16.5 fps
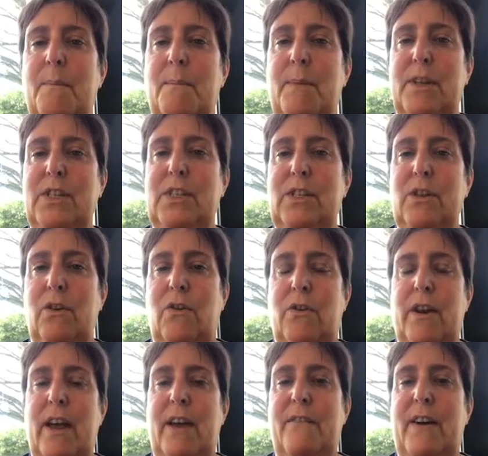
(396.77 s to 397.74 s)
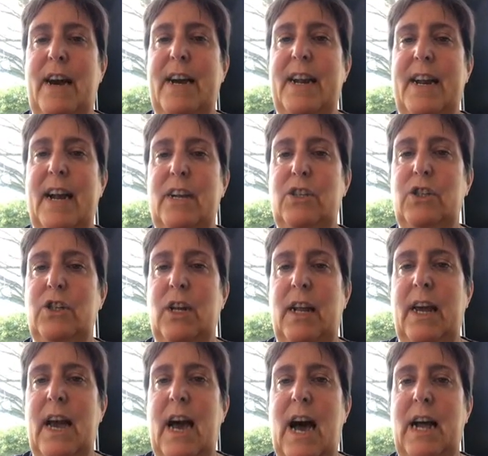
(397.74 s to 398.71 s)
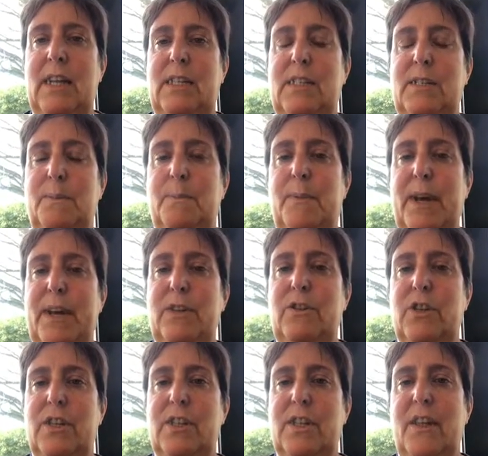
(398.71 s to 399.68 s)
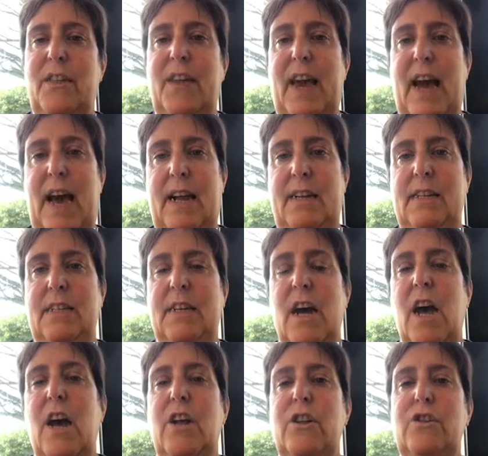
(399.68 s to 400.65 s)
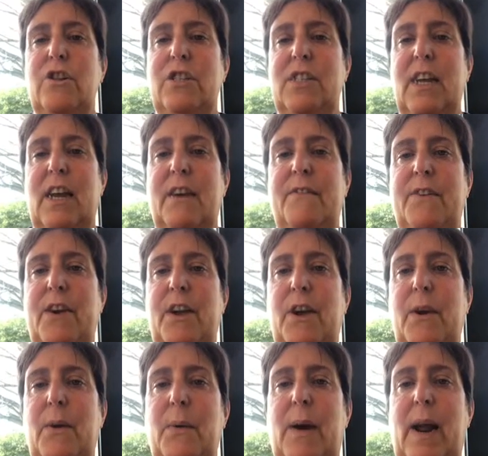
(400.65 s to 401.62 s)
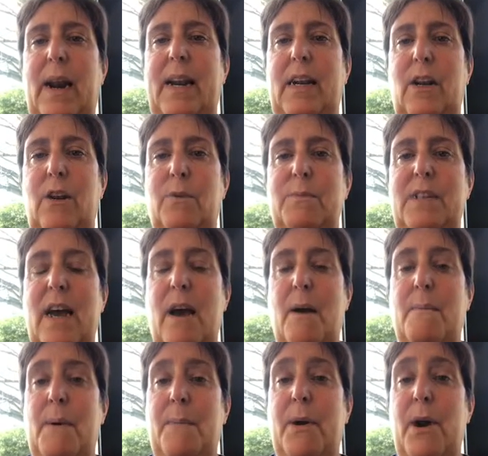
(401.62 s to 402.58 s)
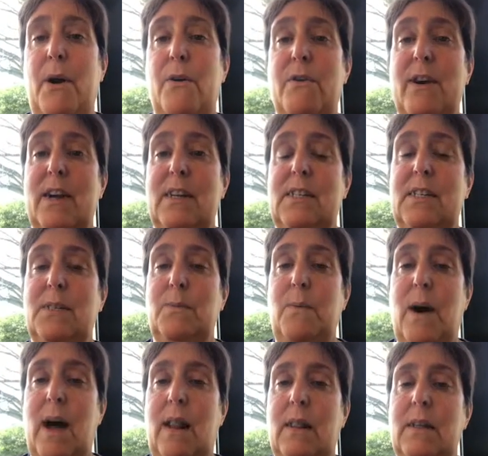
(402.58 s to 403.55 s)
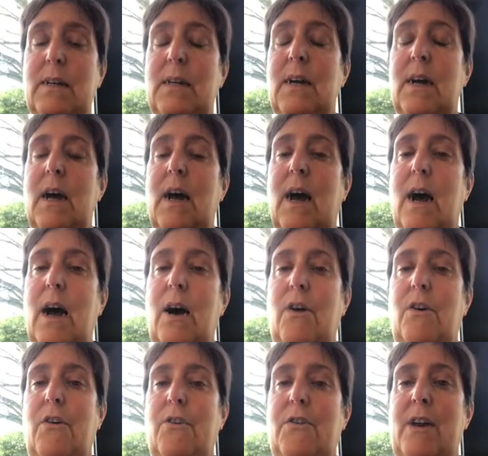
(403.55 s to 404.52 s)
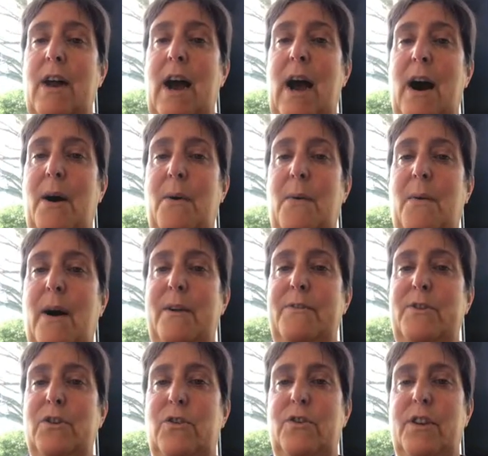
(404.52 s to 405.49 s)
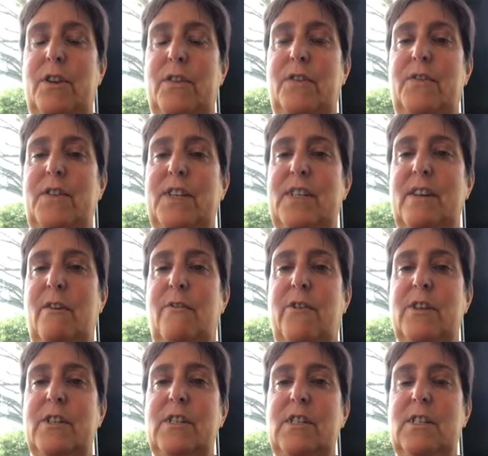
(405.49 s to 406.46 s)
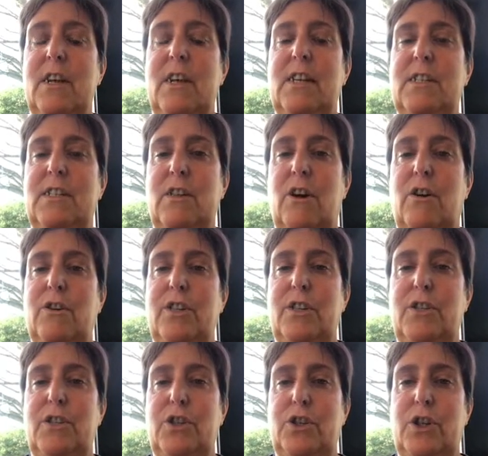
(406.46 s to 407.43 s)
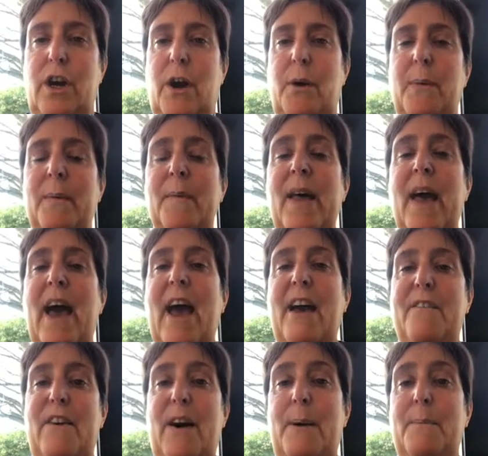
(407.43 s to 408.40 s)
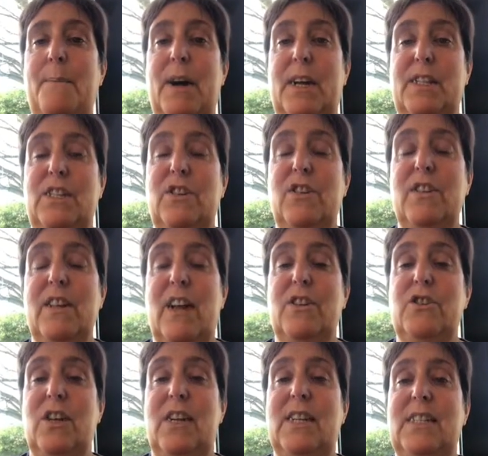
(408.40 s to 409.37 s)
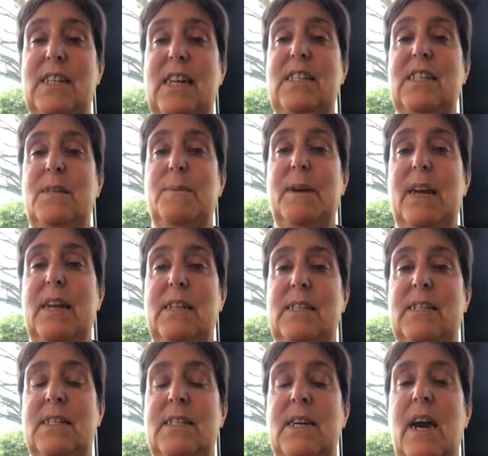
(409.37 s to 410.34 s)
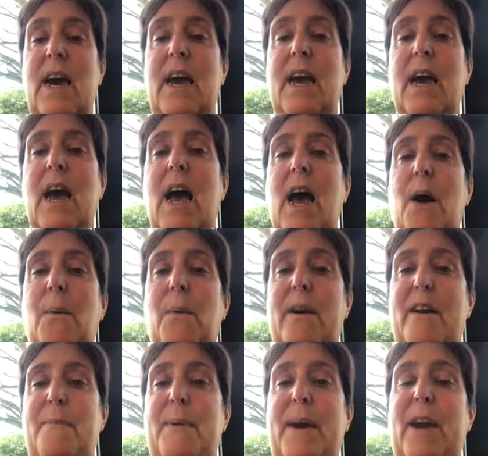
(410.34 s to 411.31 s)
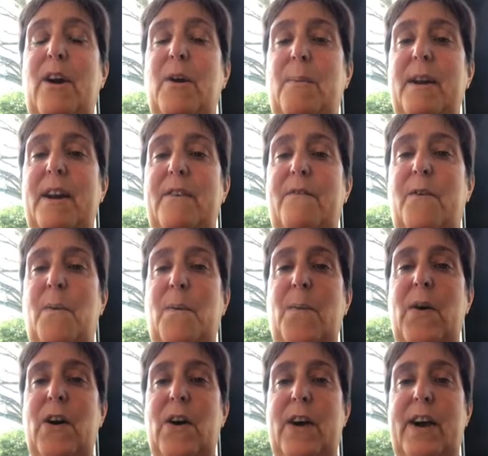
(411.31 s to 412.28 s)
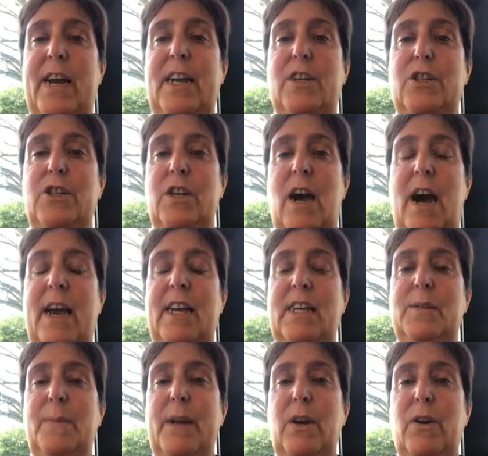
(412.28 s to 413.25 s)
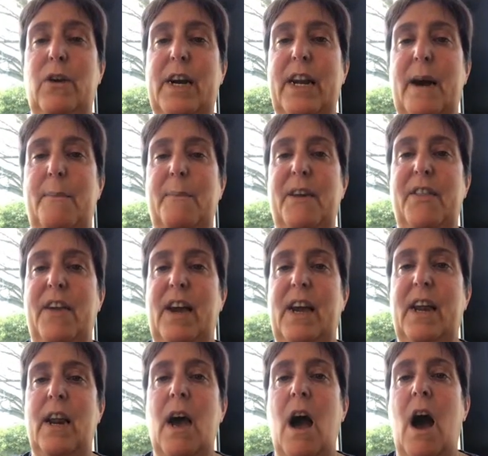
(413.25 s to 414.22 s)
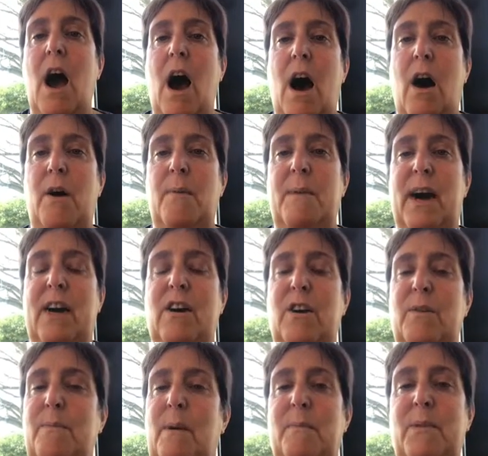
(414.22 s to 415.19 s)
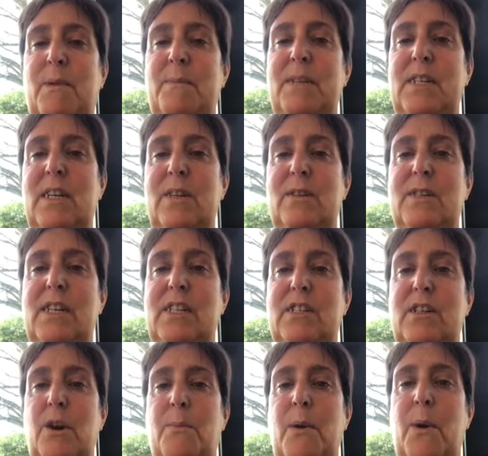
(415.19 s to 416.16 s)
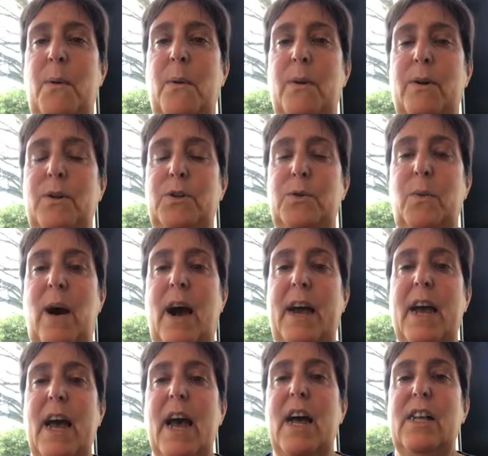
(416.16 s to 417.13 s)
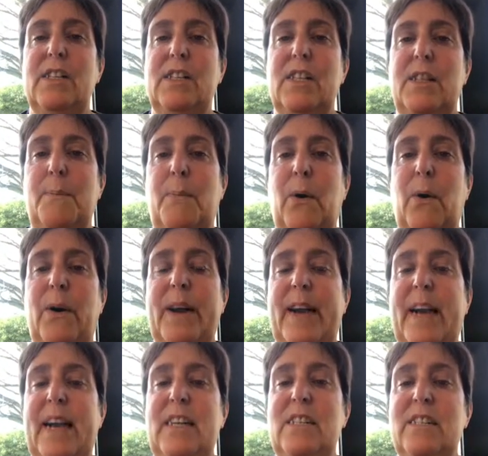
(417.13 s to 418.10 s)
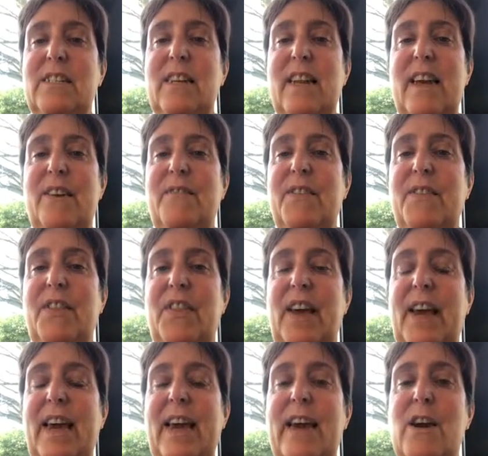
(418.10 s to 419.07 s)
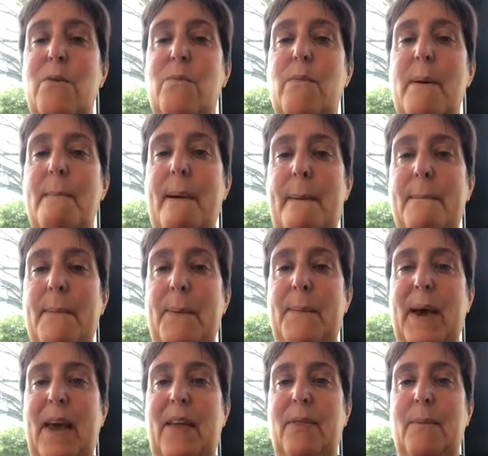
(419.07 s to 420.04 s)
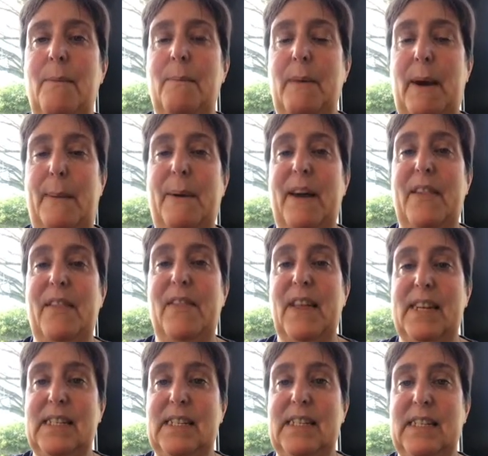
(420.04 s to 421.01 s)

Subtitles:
my son, if I can actually add some pictures at the end, just to give you a little update on my progress as well, on how I've done and the difference that is starting to show. In fact, my son actually said to me yesterday, when I've been coming in from work each night, he's been looking at me and thinking, oh my God, my mum is losing so much weight, to the point he doesn't even think he can remember me being this